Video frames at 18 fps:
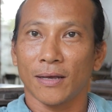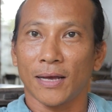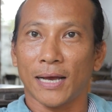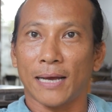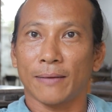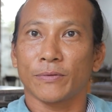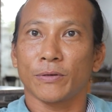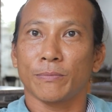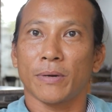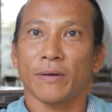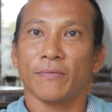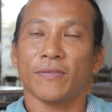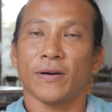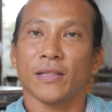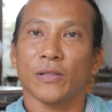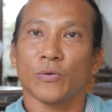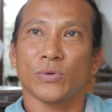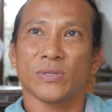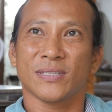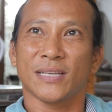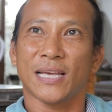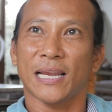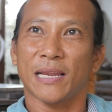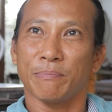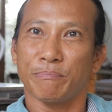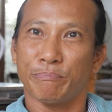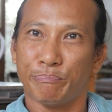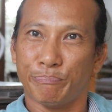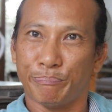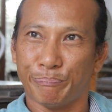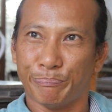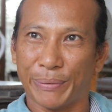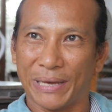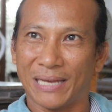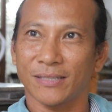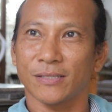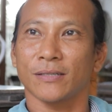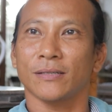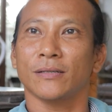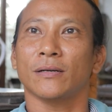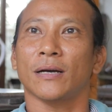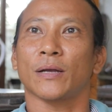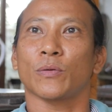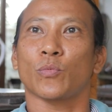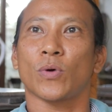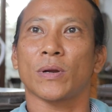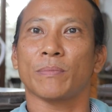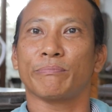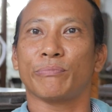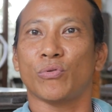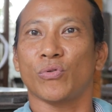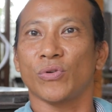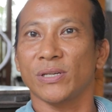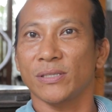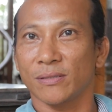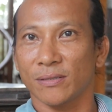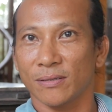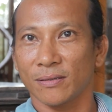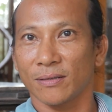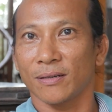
after my father was getting better, at one point,